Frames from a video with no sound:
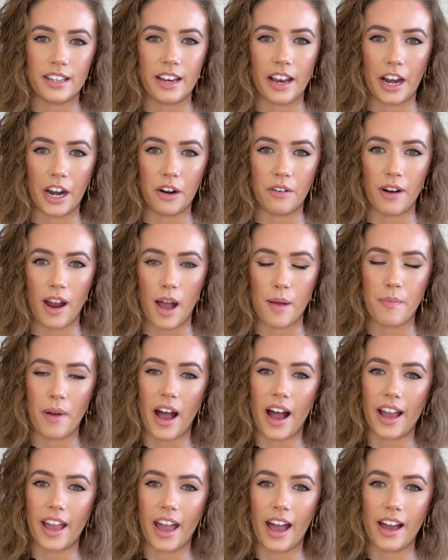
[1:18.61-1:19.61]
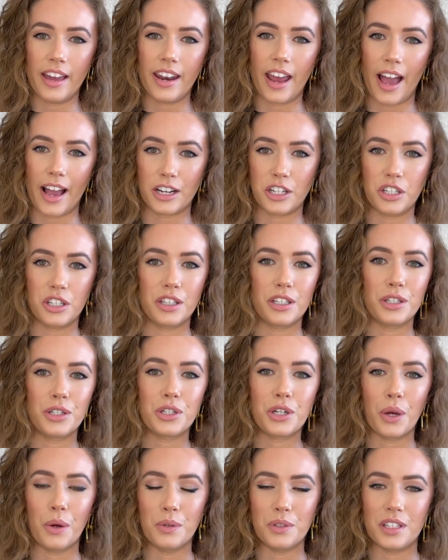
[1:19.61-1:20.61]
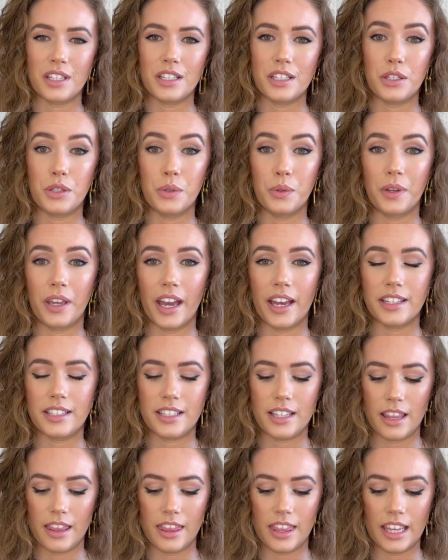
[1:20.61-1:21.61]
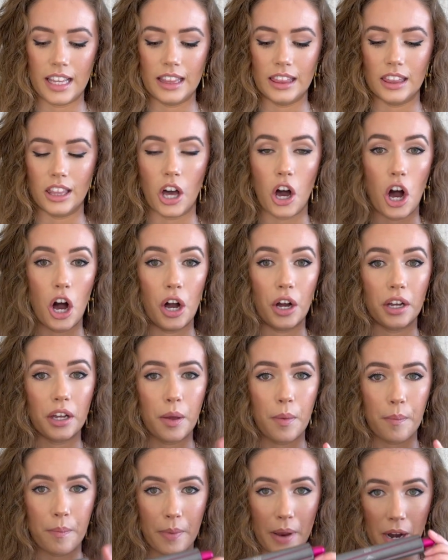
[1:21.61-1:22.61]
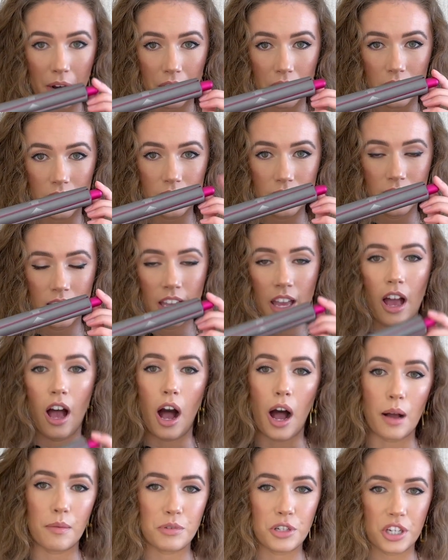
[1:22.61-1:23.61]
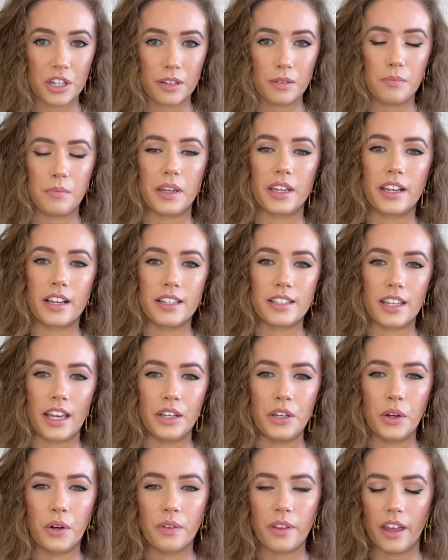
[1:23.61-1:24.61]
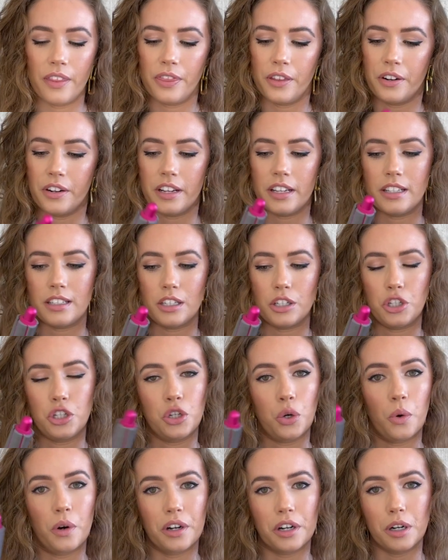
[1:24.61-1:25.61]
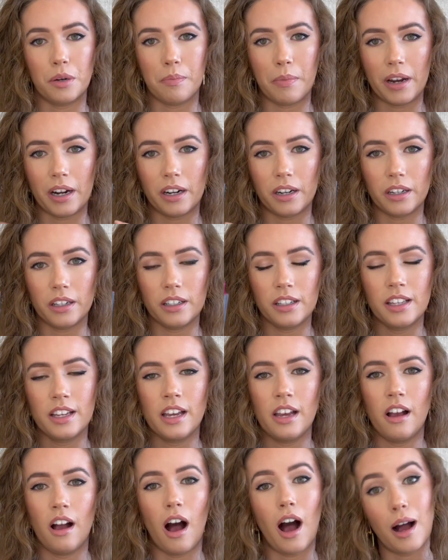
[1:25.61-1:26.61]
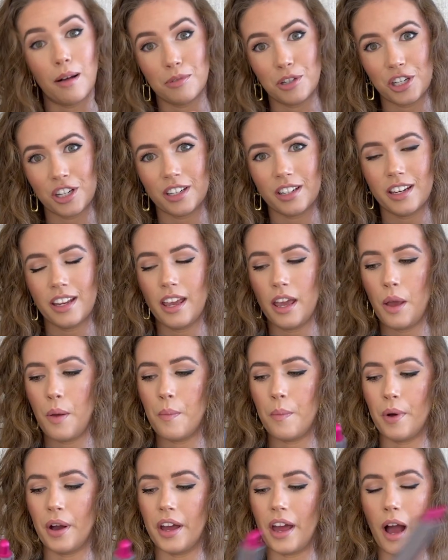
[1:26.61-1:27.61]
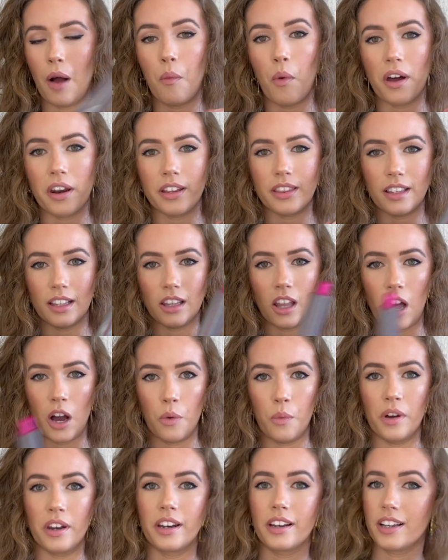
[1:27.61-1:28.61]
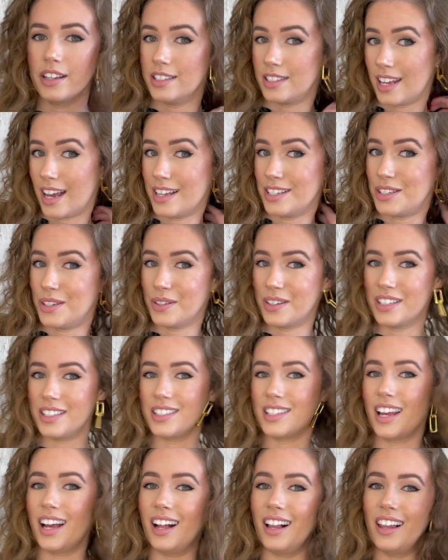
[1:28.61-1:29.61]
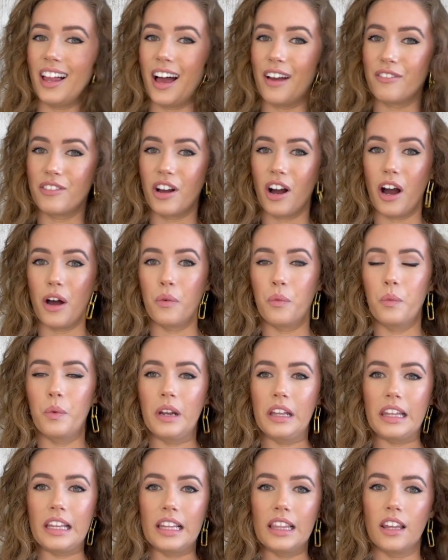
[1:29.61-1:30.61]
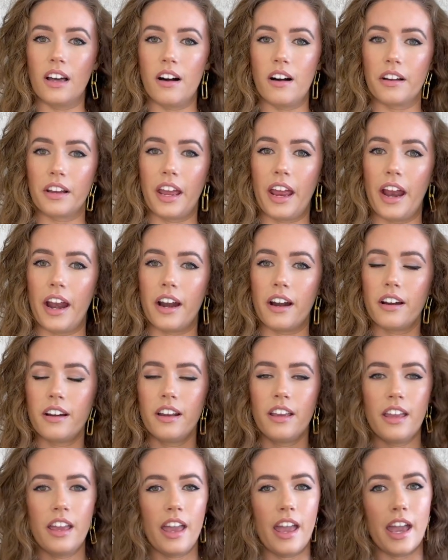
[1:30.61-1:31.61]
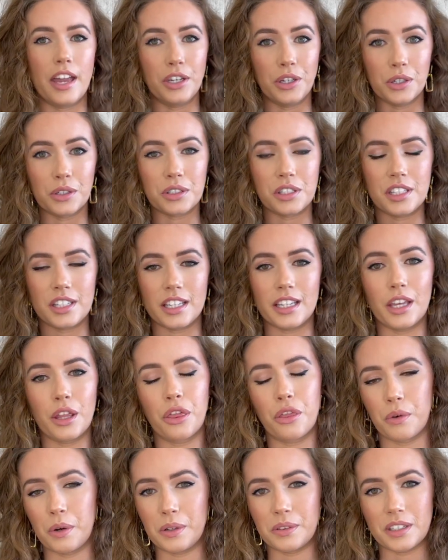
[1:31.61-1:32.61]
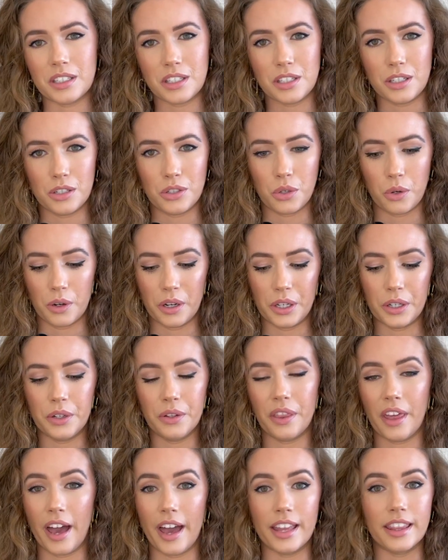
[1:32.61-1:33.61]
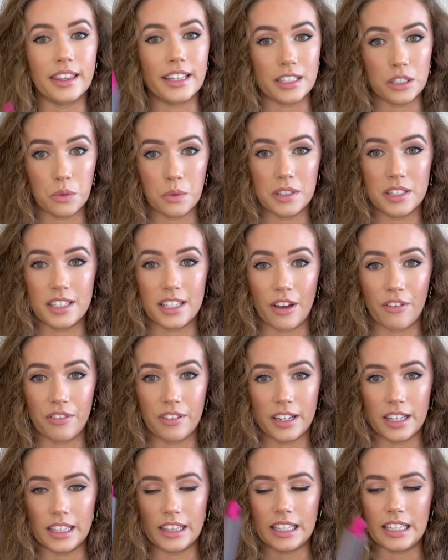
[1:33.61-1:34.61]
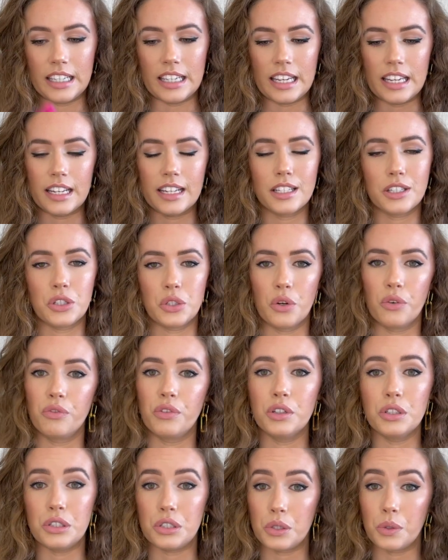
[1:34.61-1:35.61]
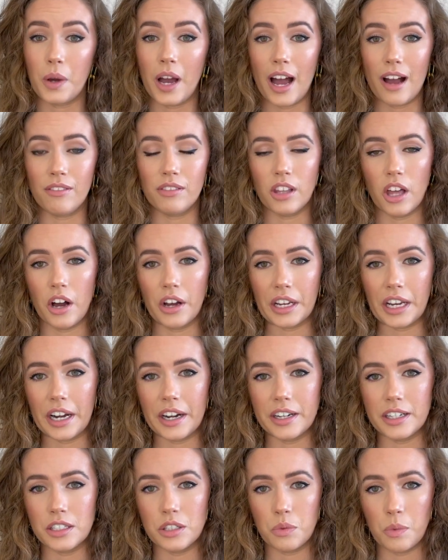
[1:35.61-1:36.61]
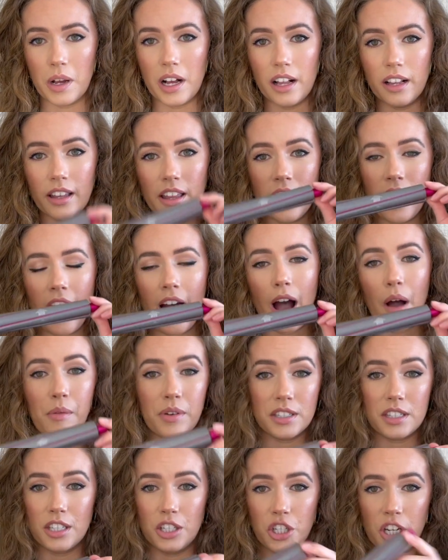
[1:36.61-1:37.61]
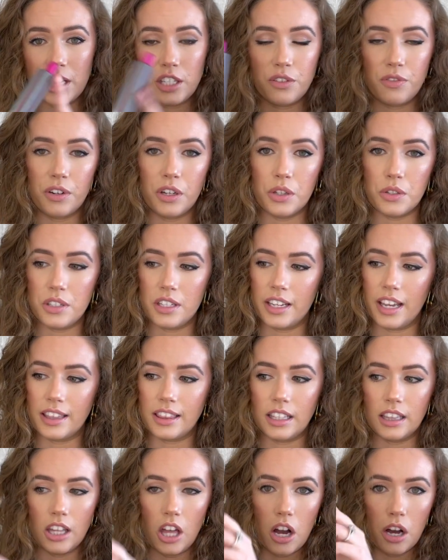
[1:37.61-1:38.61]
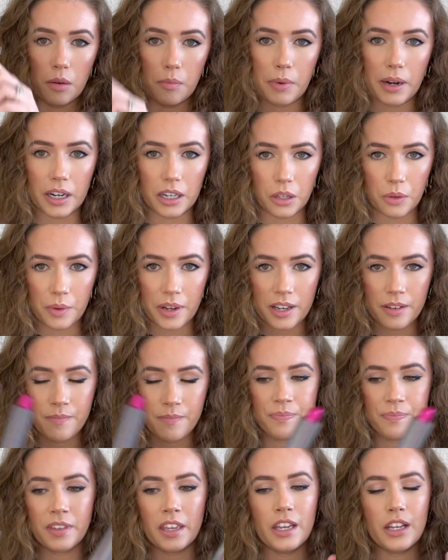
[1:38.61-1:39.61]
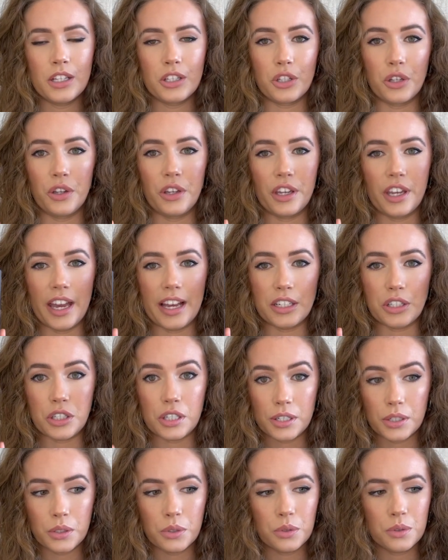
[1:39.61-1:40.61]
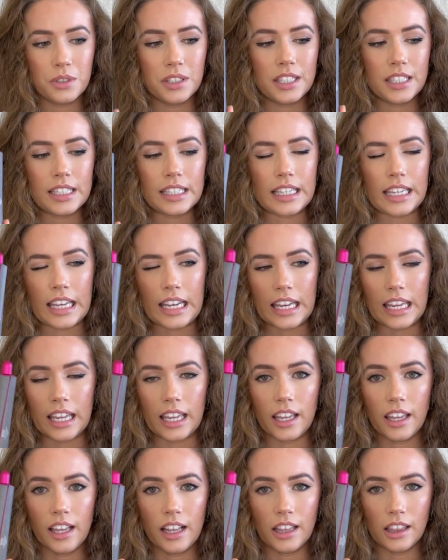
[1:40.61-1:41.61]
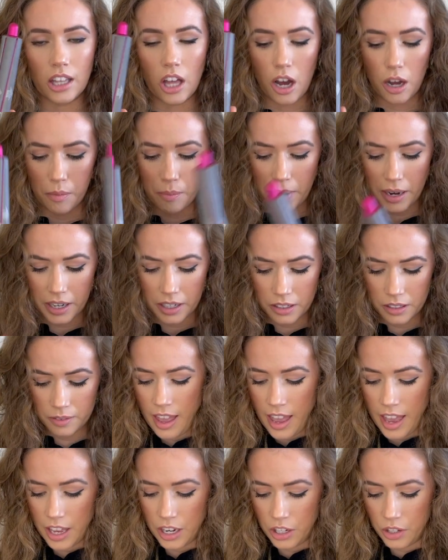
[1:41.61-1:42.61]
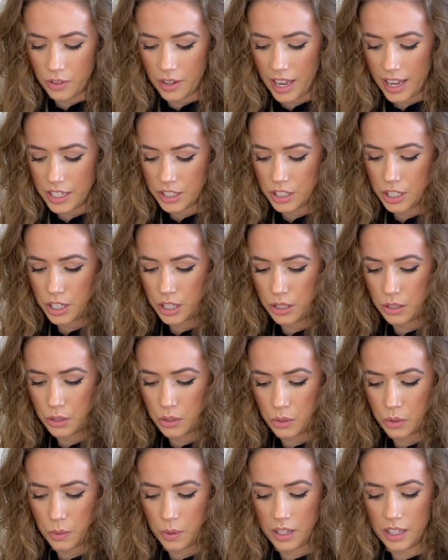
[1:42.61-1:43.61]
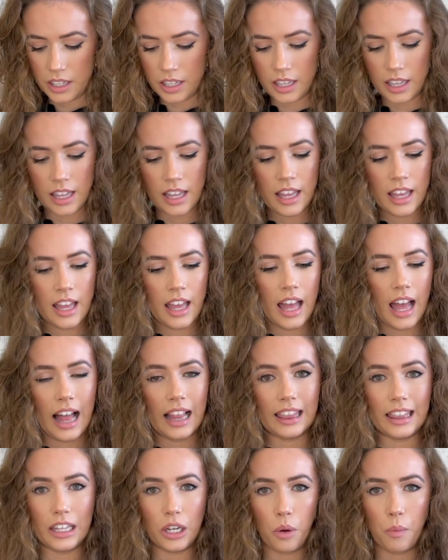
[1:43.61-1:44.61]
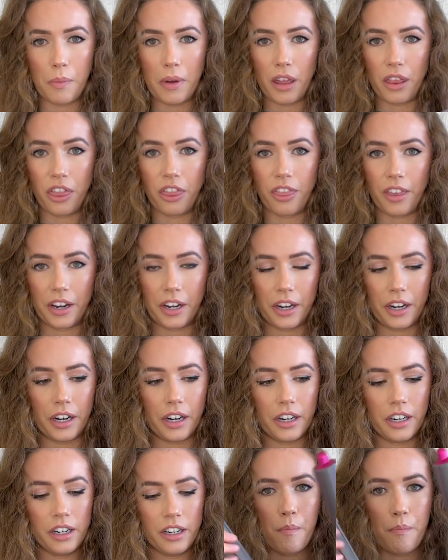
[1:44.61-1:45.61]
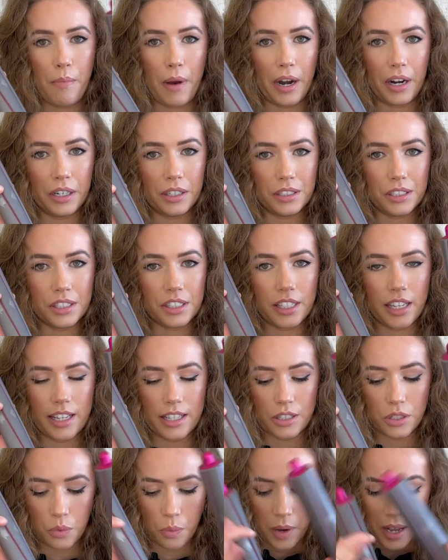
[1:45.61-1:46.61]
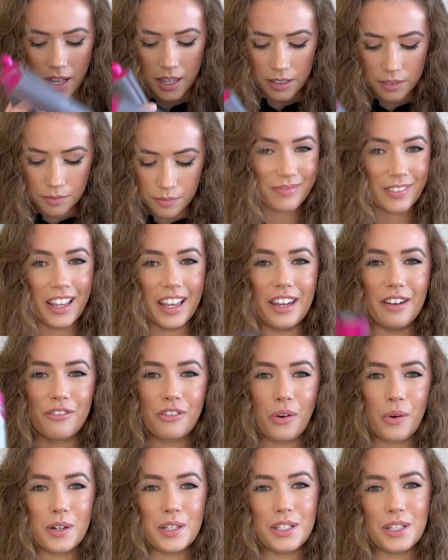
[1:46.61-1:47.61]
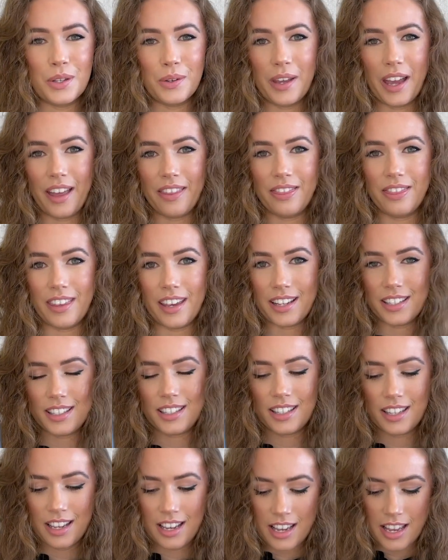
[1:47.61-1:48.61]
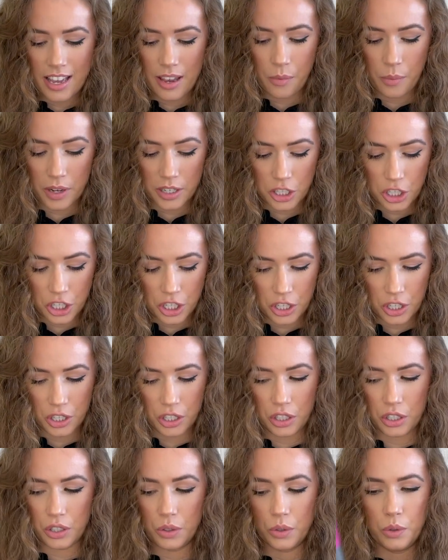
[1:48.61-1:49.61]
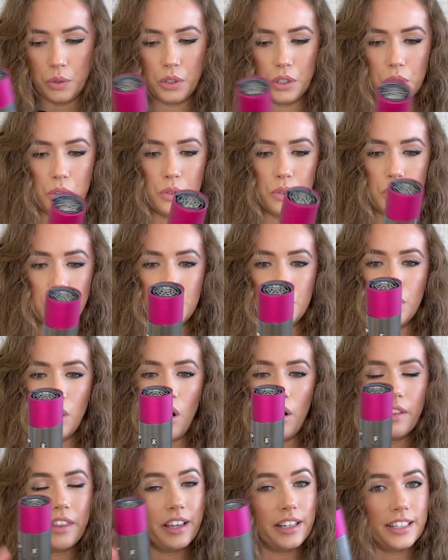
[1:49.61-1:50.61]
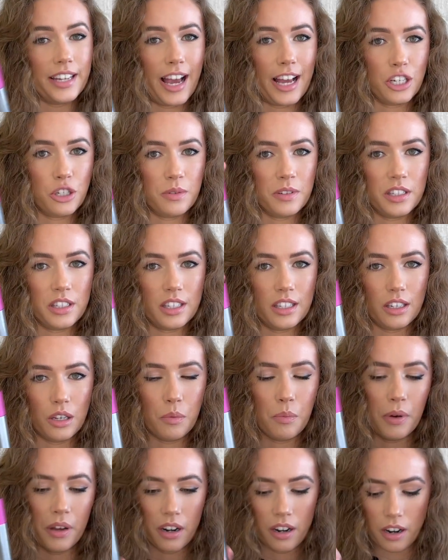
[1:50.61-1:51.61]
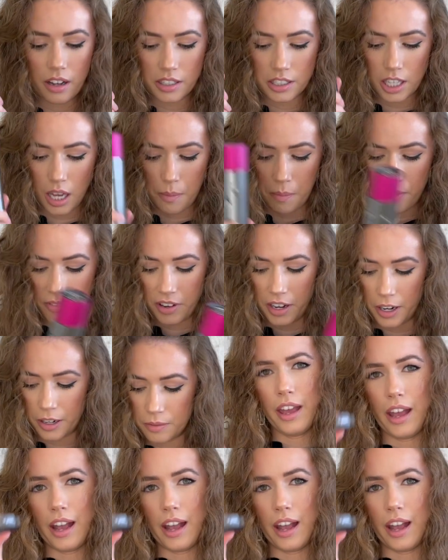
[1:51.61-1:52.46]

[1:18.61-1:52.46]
Airwrap, I had actually chosen to get the long barrel option because I know that there is a shorter barrel option, but I wanted the long one because as you can tell, I've got really long hair, and you'll see throughout this tutorial that this was definitely needed. So if you do have long hair as well, I would suggest for you to get the long barrel one. So you get 2 skinny long barrel and you get 2 a little bit thicker barrels as well. And of course you get this, which you use all the attachments and you put it on top of here.